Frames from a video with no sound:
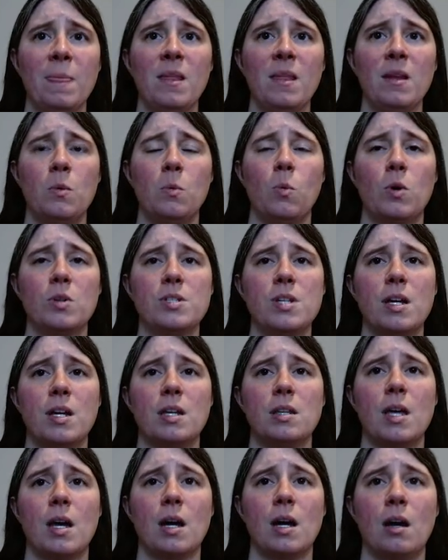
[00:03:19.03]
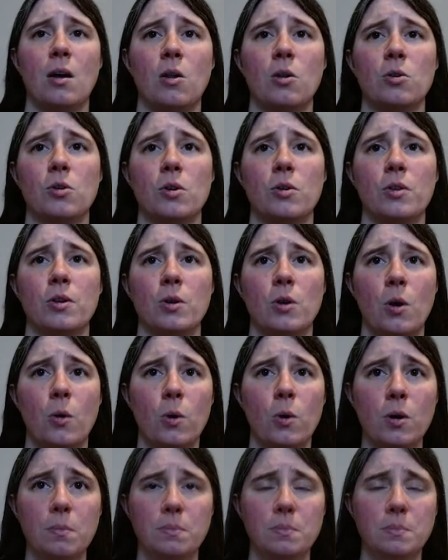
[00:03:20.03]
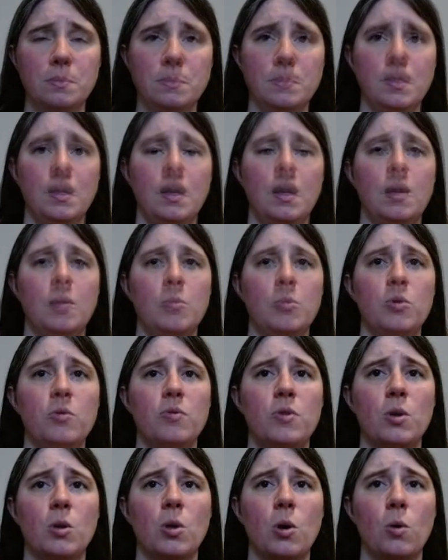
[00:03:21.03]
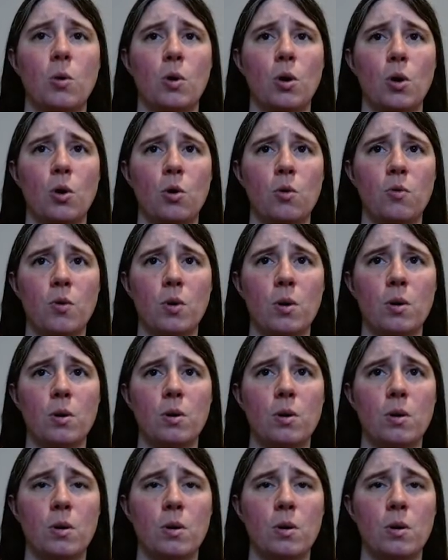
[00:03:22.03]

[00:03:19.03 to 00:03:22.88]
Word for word: And once I get that color on the lower, I move the lower over